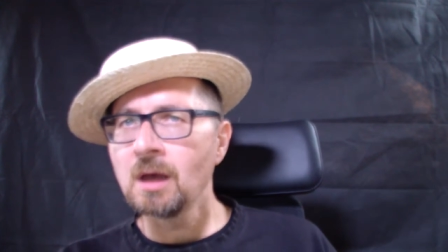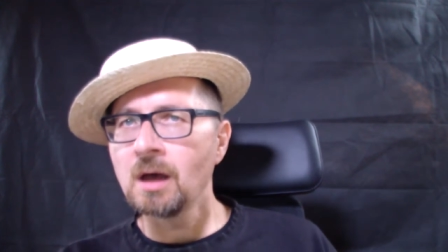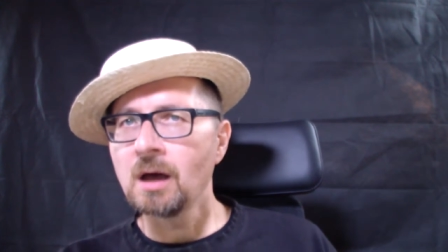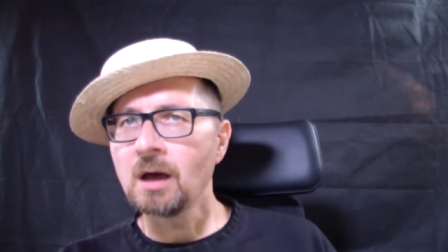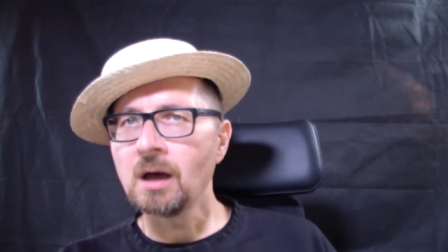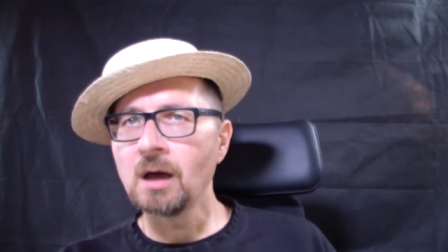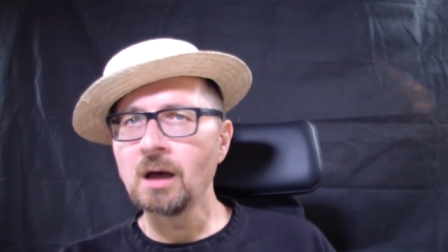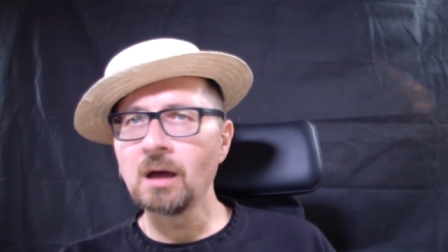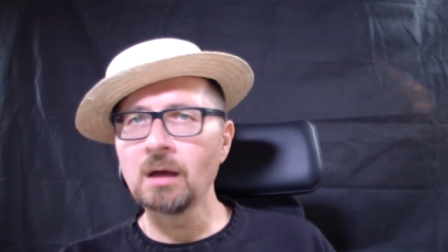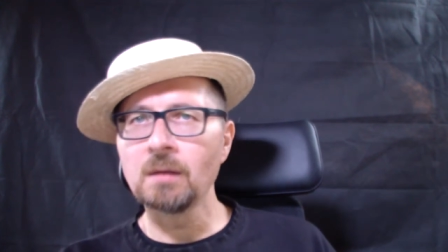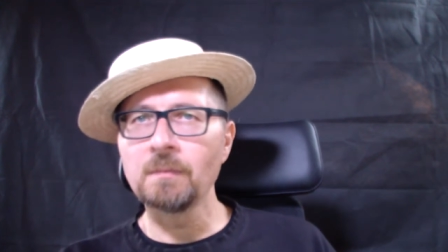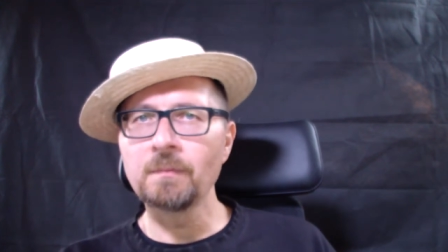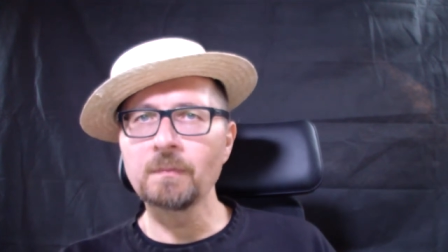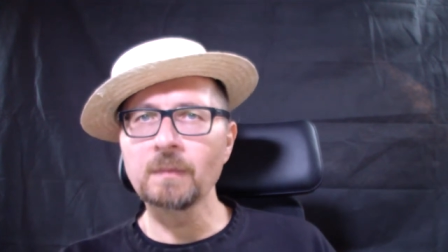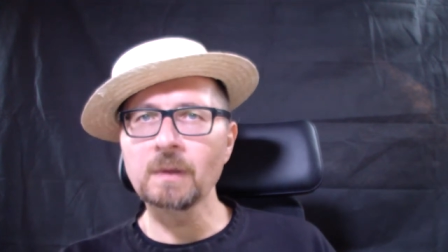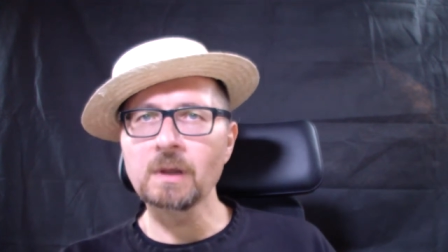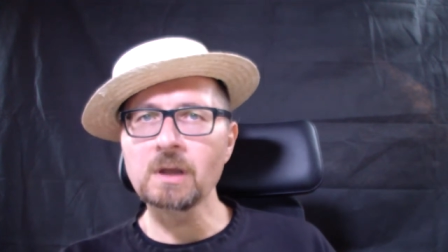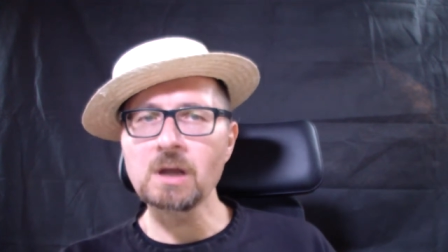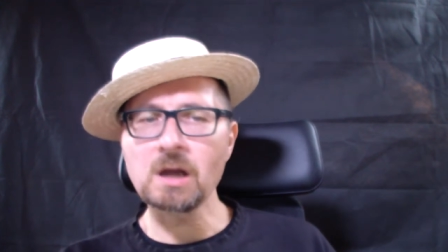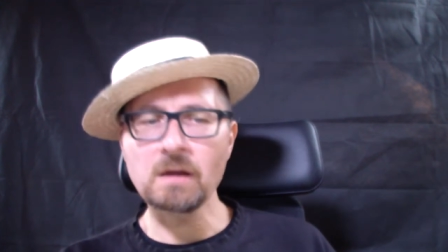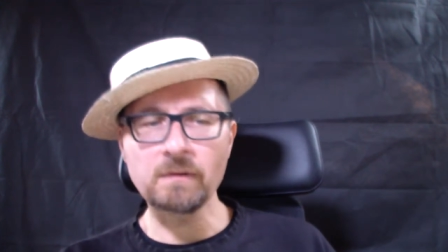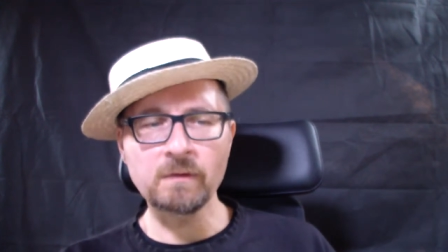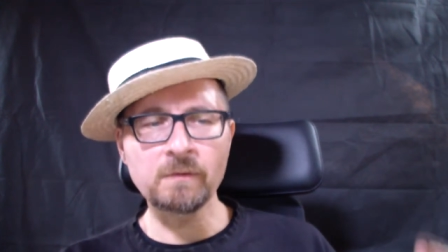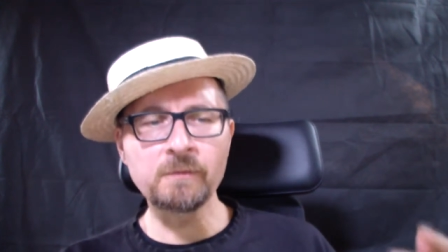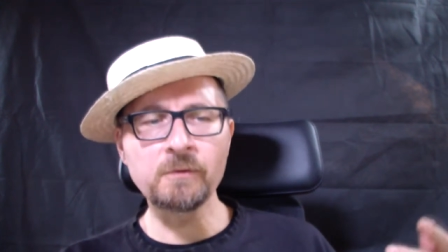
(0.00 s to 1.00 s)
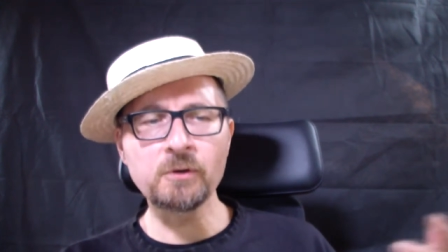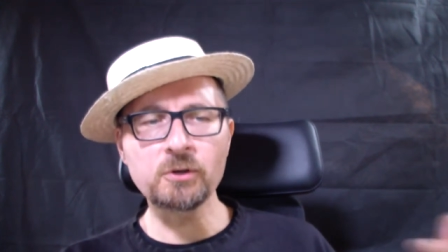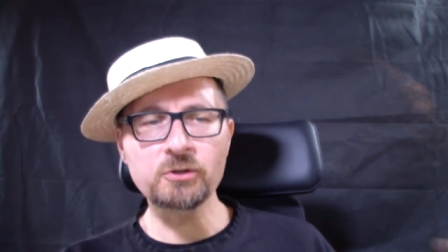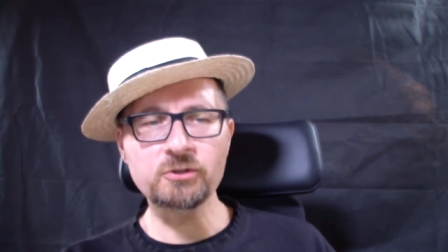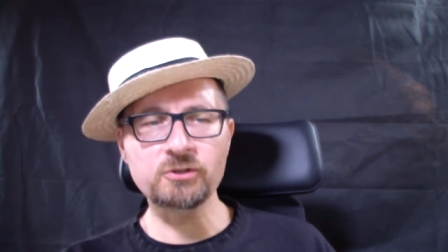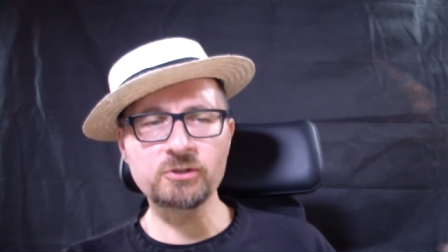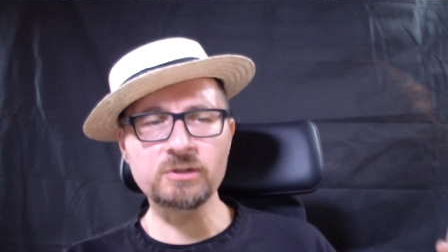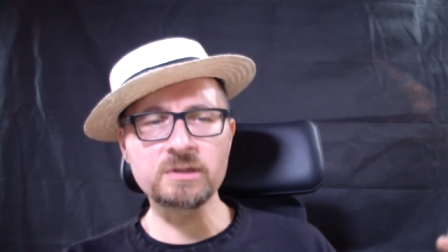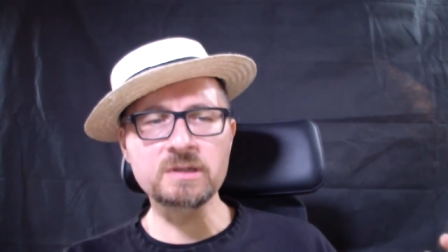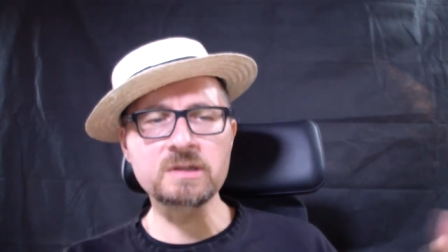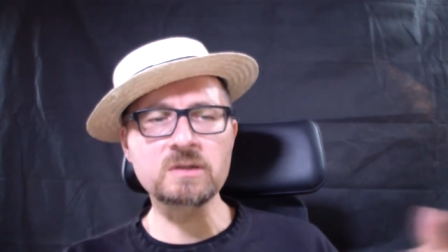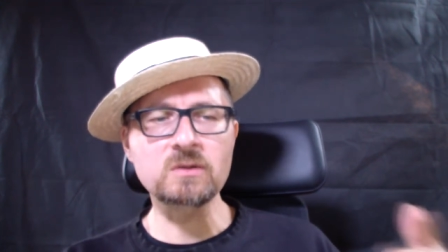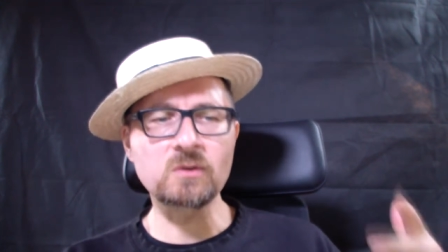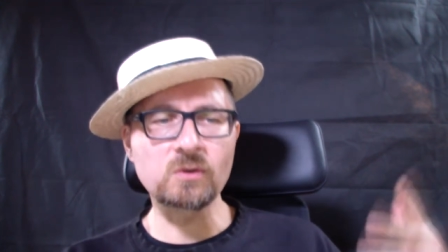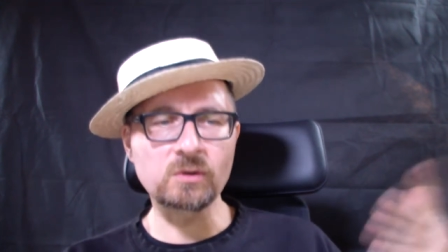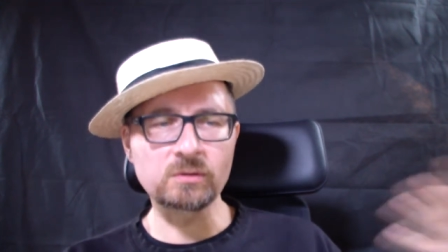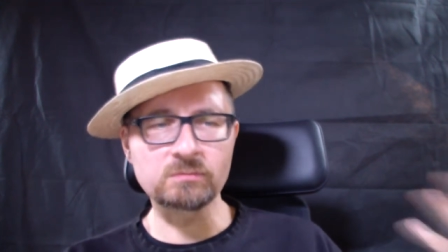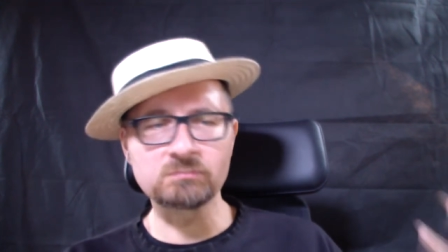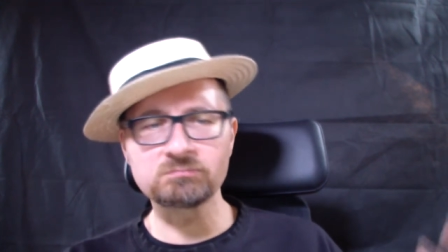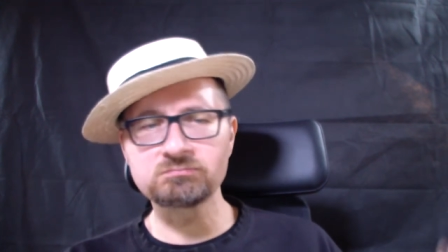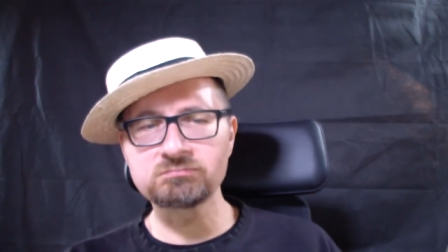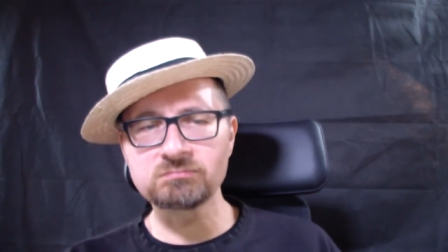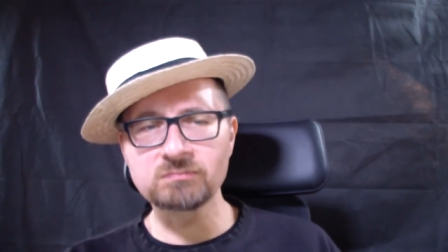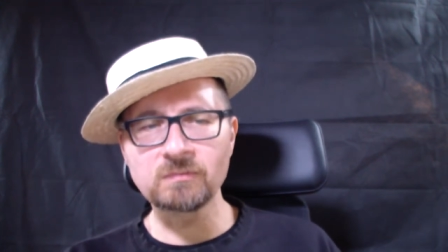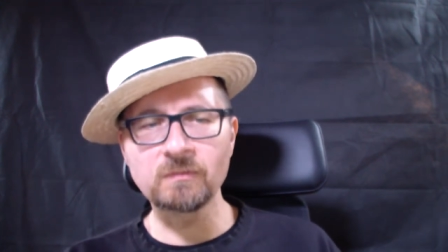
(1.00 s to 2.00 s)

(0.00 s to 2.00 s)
um, cover versions or